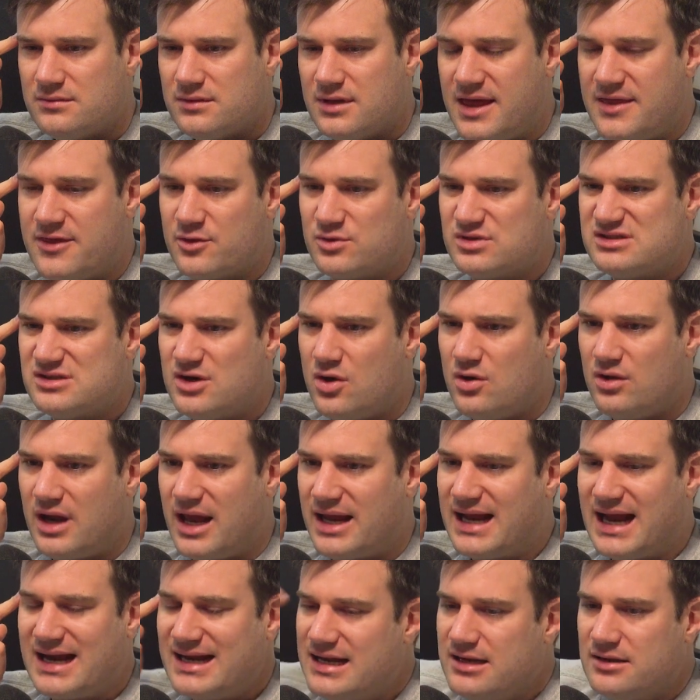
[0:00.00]
And there was no,
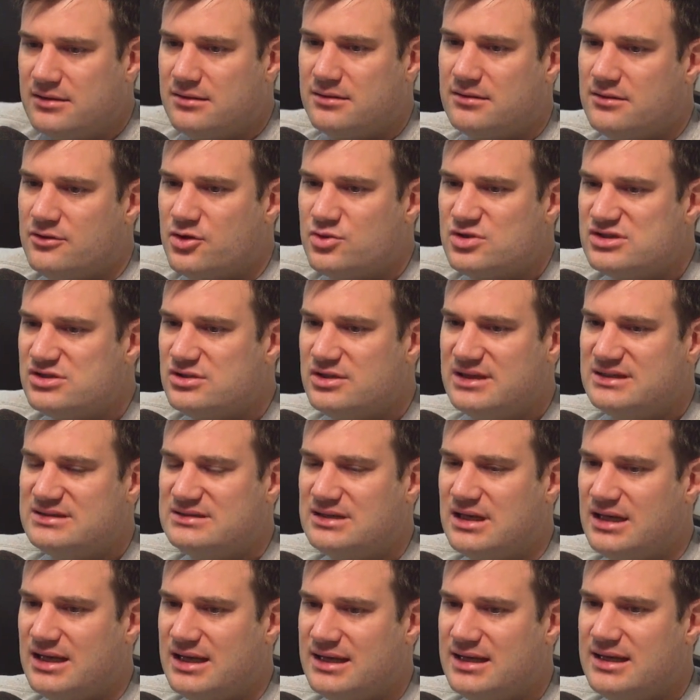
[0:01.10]
like, I didn't, there was, it's
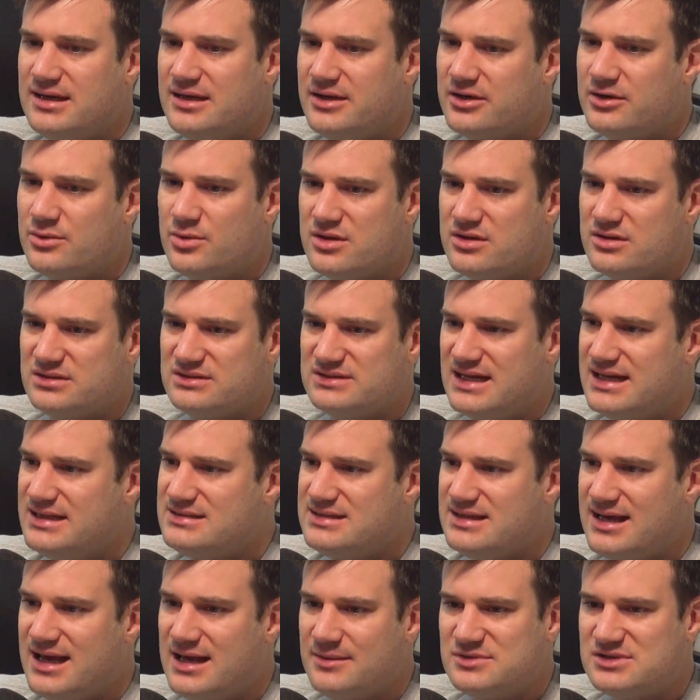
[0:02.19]
not like here where there's A
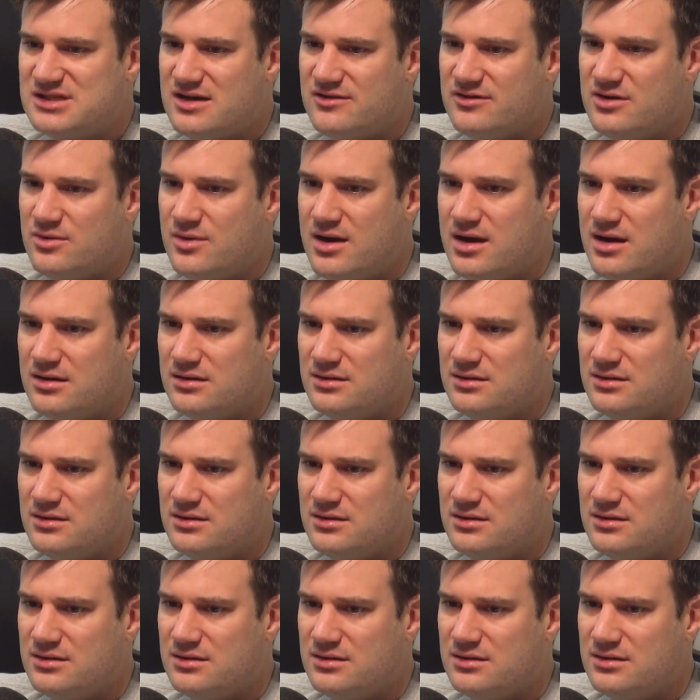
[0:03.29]
T Ms everywhere.